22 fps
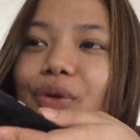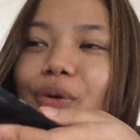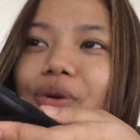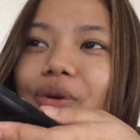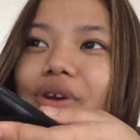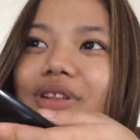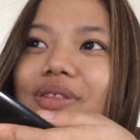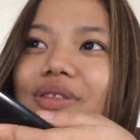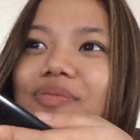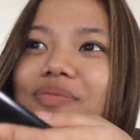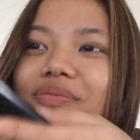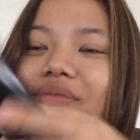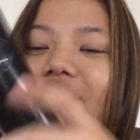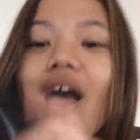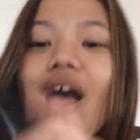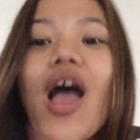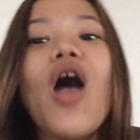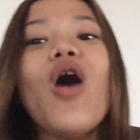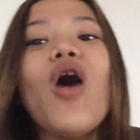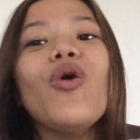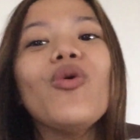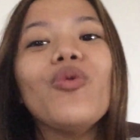
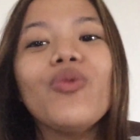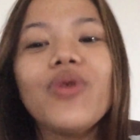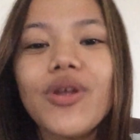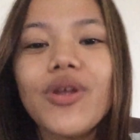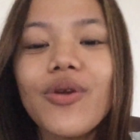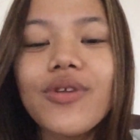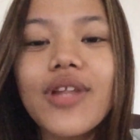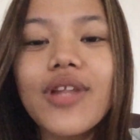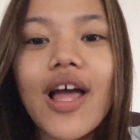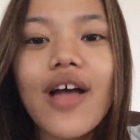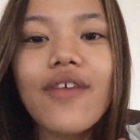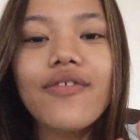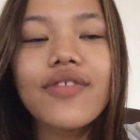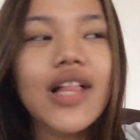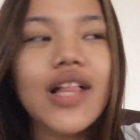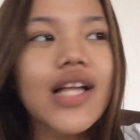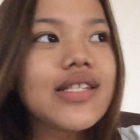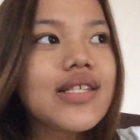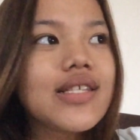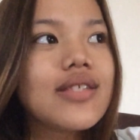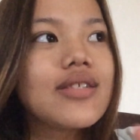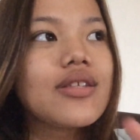We don't have
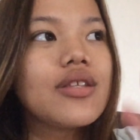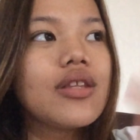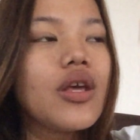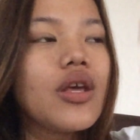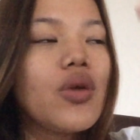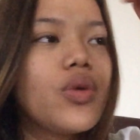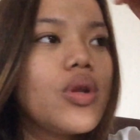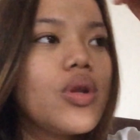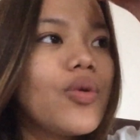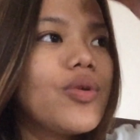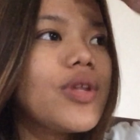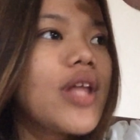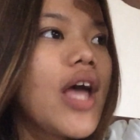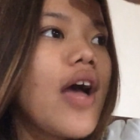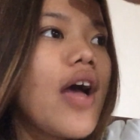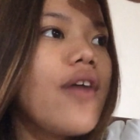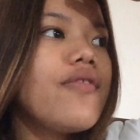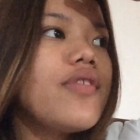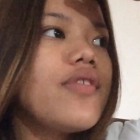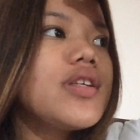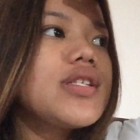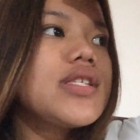classes today. We don't
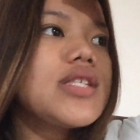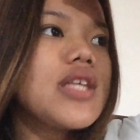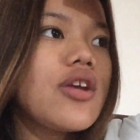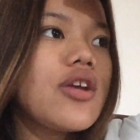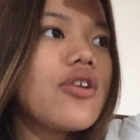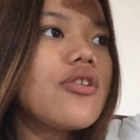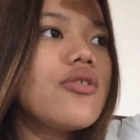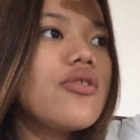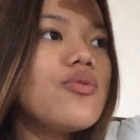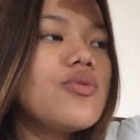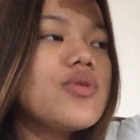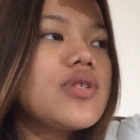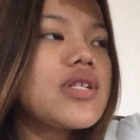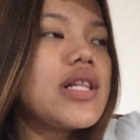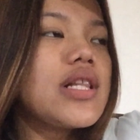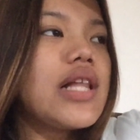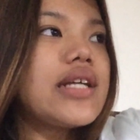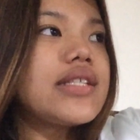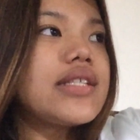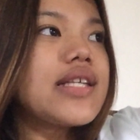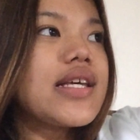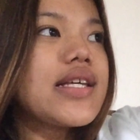have synchronous
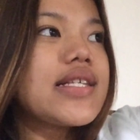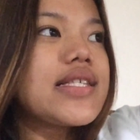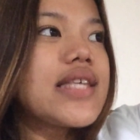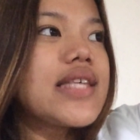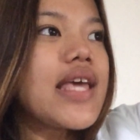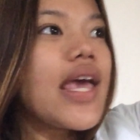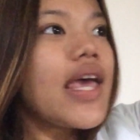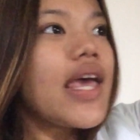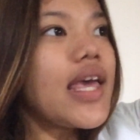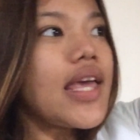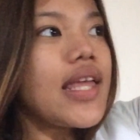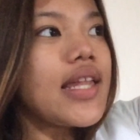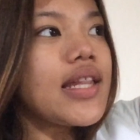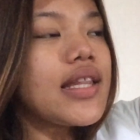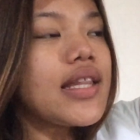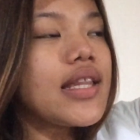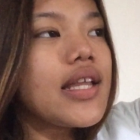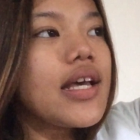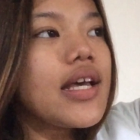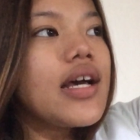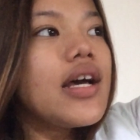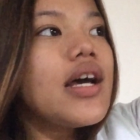classes
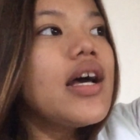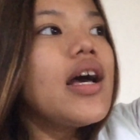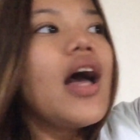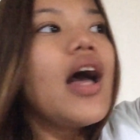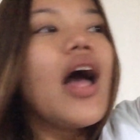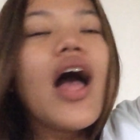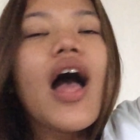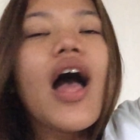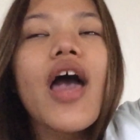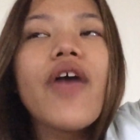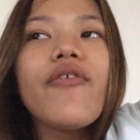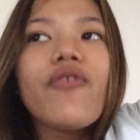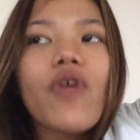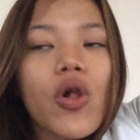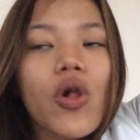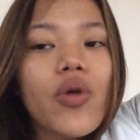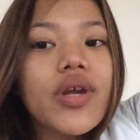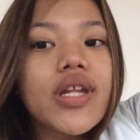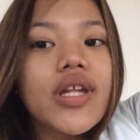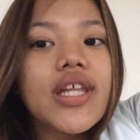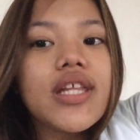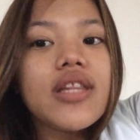and I've
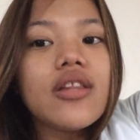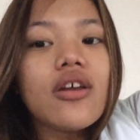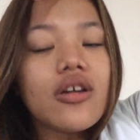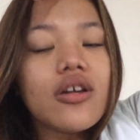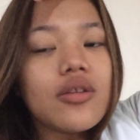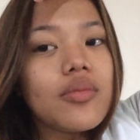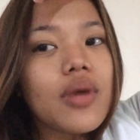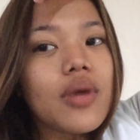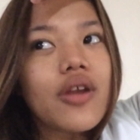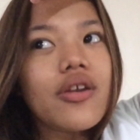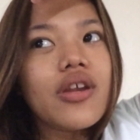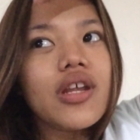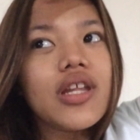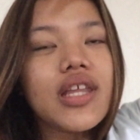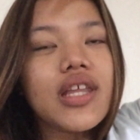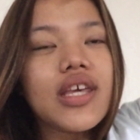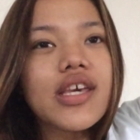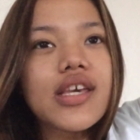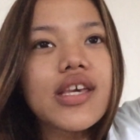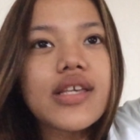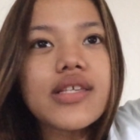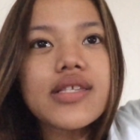already done my
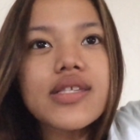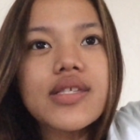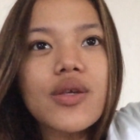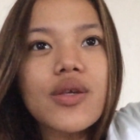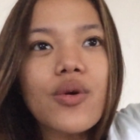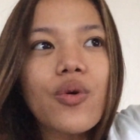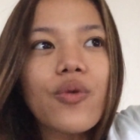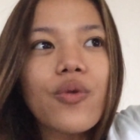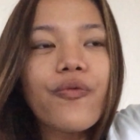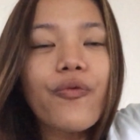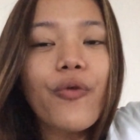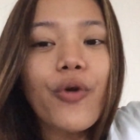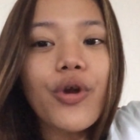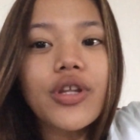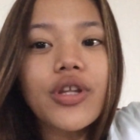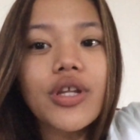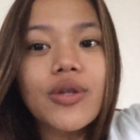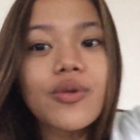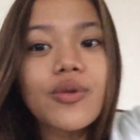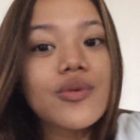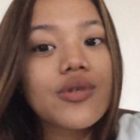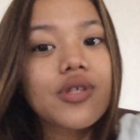readings for
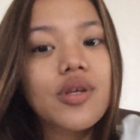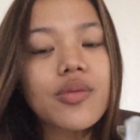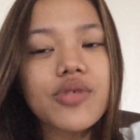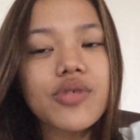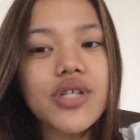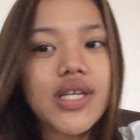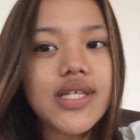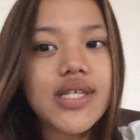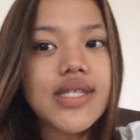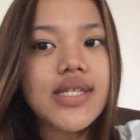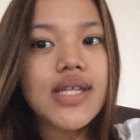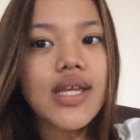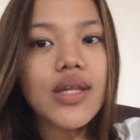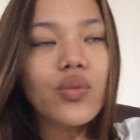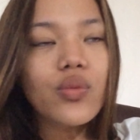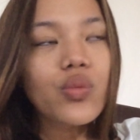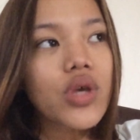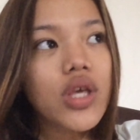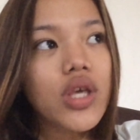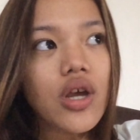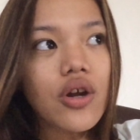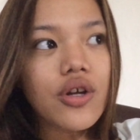the two subjects that
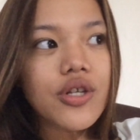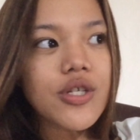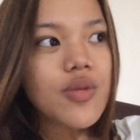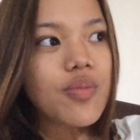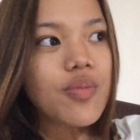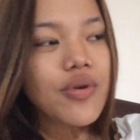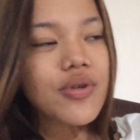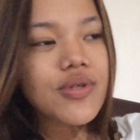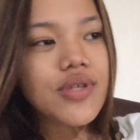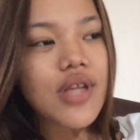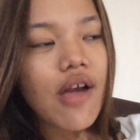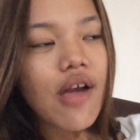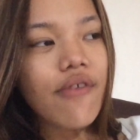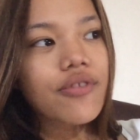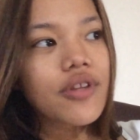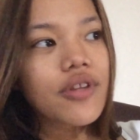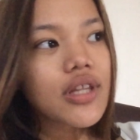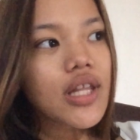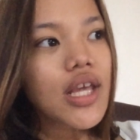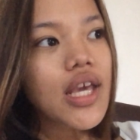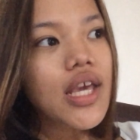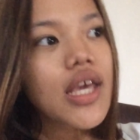we are supposed to have
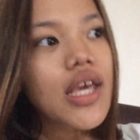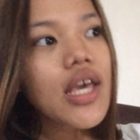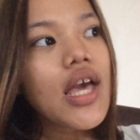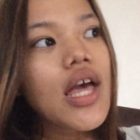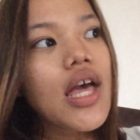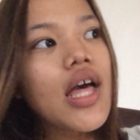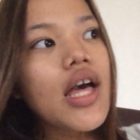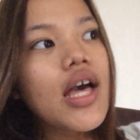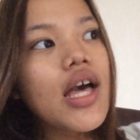today.